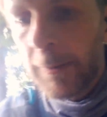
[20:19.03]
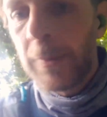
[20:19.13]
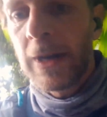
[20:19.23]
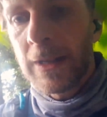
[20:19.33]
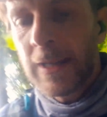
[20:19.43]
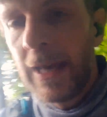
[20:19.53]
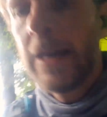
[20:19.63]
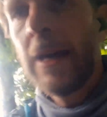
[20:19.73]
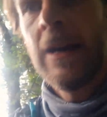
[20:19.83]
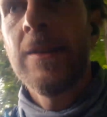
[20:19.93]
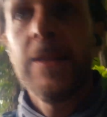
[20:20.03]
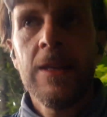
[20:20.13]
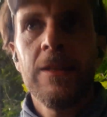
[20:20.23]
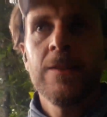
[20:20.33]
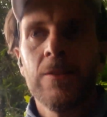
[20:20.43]
But I
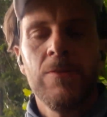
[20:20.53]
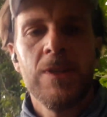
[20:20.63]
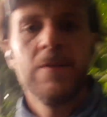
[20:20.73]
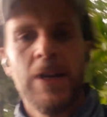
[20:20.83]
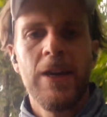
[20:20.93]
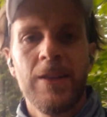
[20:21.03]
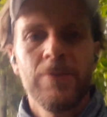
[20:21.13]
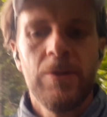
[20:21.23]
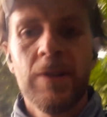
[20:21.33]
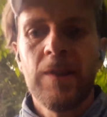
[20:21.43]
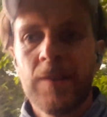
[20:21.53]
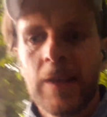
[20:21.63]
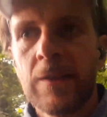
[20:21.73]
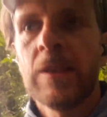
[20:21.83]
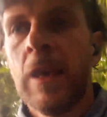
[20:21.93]
think it's the reason why I do all these
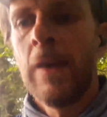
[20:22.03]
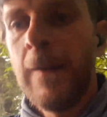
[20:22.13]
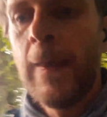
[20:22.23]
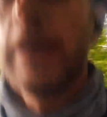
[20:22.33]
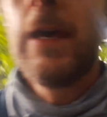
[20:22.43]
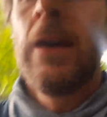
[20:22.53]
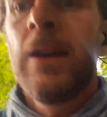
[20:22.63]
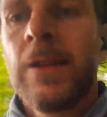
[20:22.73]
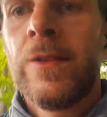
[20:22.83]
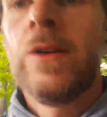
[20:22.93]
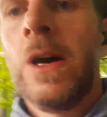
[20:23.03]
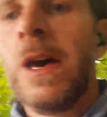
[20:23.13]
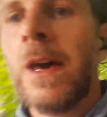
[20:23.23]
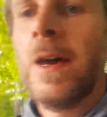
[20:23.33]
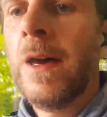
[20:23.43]
things, to
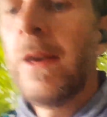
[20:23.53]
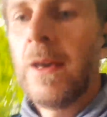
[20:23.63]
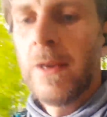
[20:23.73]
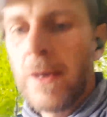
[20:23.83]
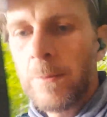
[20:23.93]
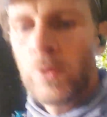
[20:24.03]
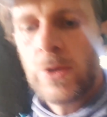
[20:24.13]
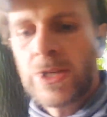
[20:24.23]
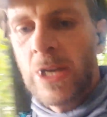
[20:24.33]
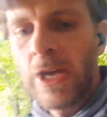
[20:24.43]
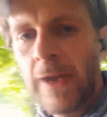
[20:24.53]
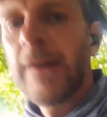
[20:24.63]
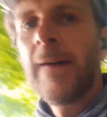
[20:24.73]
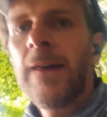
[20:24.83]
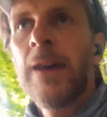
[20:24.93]
push
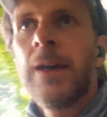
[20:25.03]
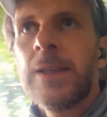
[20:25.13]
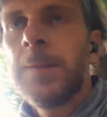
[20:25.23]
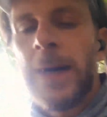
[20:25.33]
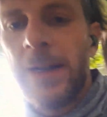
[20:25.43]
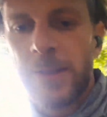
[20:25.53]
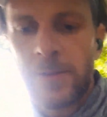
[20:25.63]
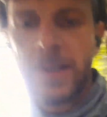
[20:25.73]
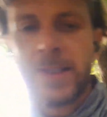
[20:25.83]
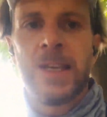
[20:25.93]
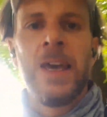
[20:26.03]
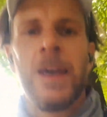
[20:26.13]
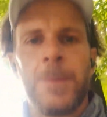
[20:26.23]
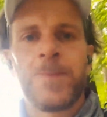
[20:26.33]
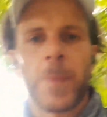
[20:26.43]
the boundaries
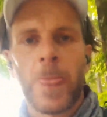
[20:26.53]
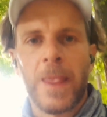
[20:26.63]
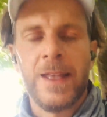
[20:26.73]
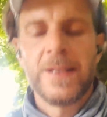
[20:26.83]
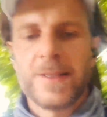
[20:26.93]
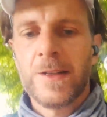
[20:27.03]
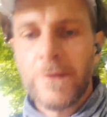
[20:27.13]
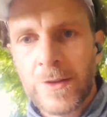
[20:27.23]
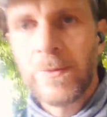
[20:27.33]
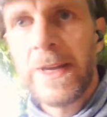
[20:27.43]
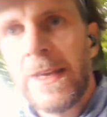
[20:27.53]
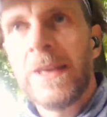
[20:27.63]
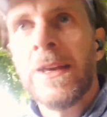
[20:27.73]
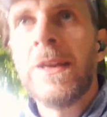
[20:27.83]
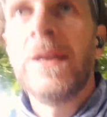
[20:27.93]
in a soft way
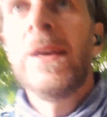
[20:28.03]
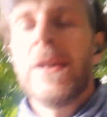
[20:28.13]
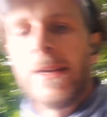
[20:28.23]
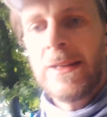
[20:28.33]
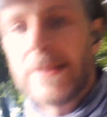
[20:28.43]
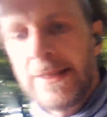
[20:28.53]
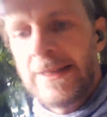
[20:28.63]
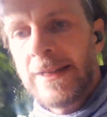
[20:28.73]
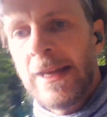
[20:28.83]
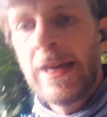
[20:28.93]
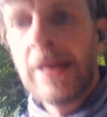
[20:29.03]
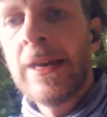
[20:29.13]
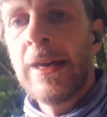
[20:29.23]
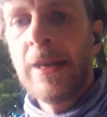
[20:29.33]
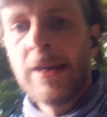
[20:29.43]
and then
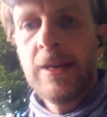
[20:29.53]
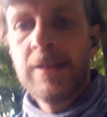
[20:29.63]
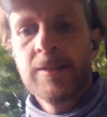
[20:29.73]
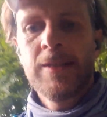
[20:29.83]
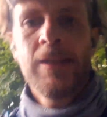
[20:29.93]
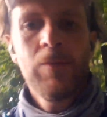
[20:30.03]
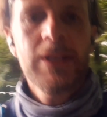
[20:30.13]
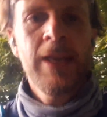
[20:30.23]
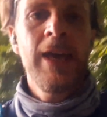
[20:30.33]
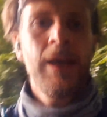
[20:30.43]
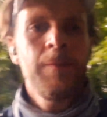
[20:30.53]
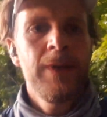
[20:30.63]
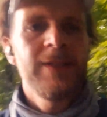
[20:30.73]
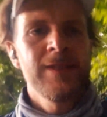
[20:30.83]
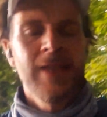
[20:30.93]
see what
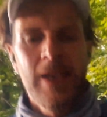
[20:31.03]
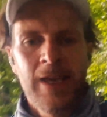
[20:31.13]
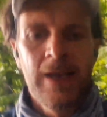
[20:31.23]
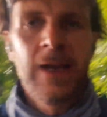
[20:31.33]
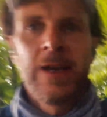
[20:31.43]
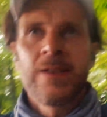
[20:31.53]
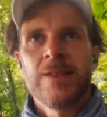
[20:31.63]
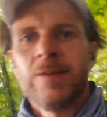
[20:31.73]
happens, see